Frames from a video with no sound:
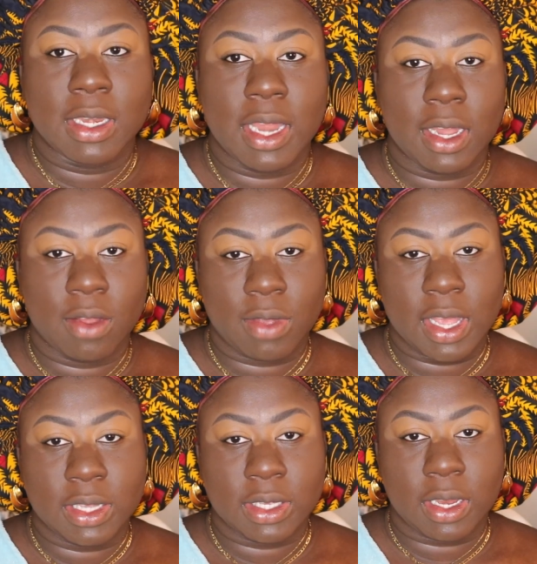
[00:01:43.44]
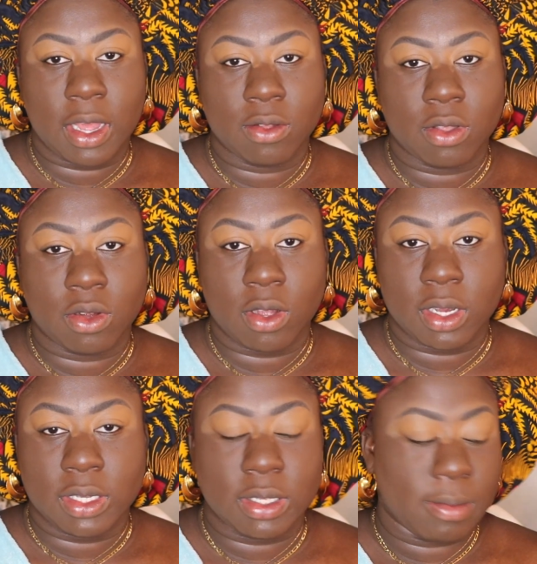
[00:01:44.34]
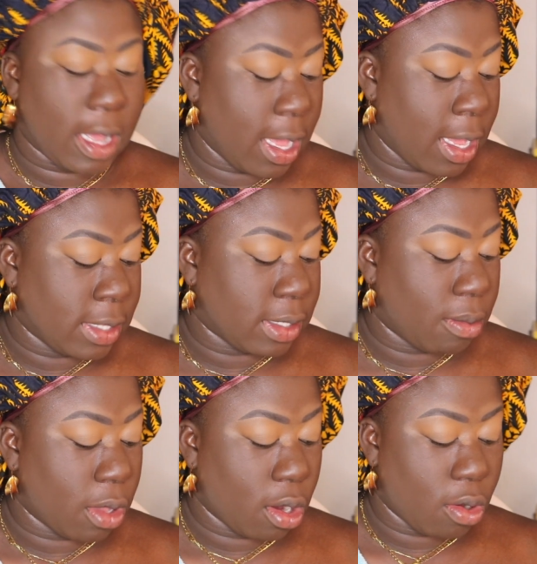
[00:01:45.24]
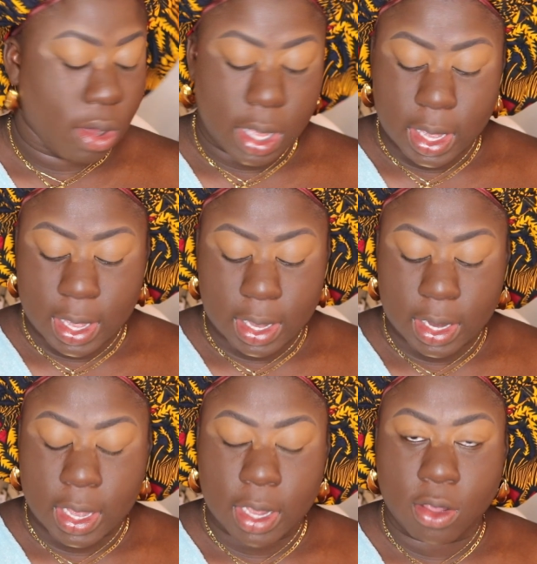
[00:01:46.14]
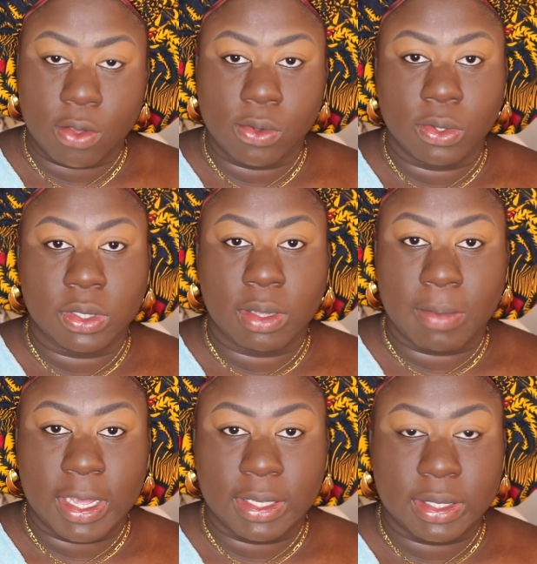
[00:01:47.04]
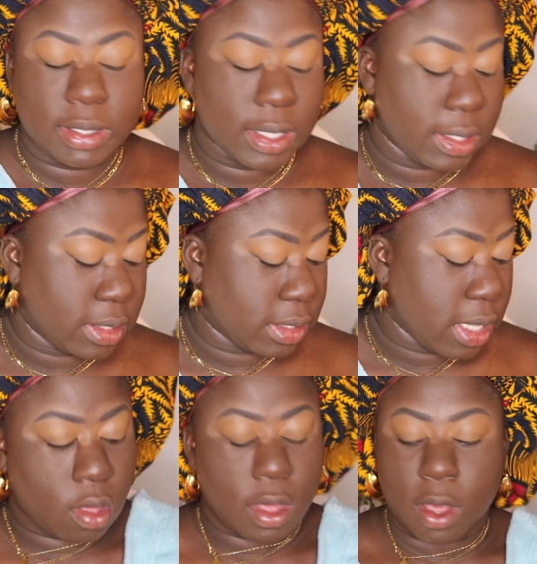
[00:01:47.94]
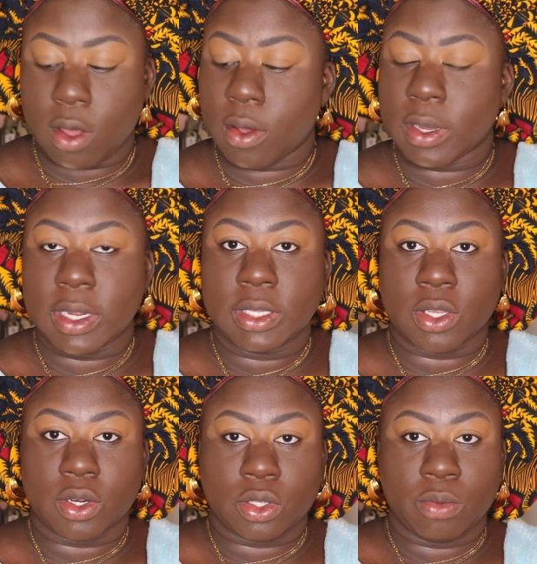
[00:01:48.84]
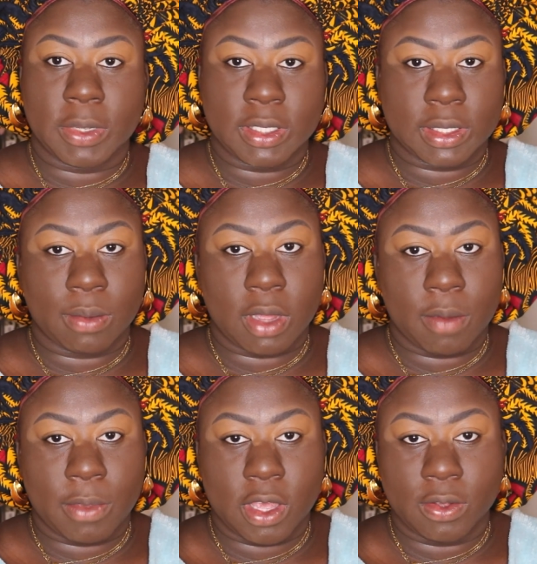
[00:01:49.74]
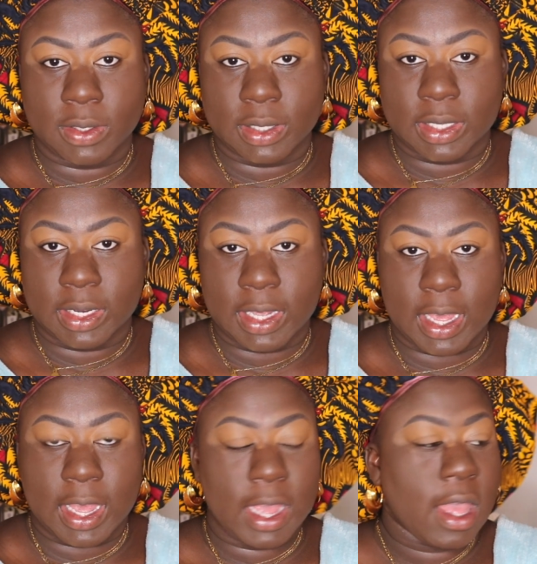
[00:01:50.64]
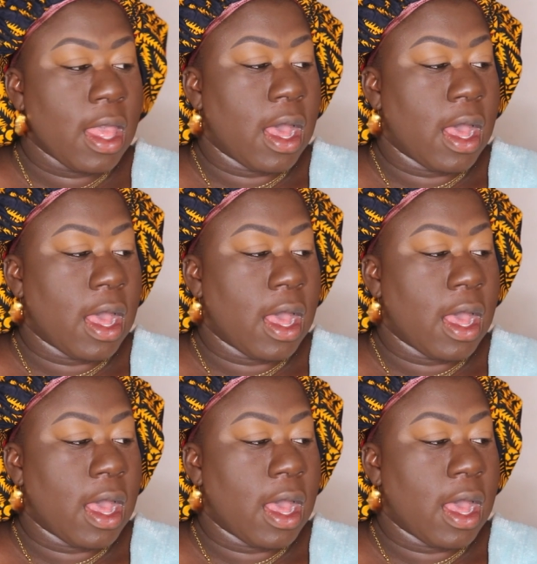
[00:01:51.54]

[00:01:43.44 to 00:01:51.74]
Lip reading: Now that we canceled out the darkness in my eyes, I'm going to go ahead and use the bases. So these are the two bases I'm going to be using today.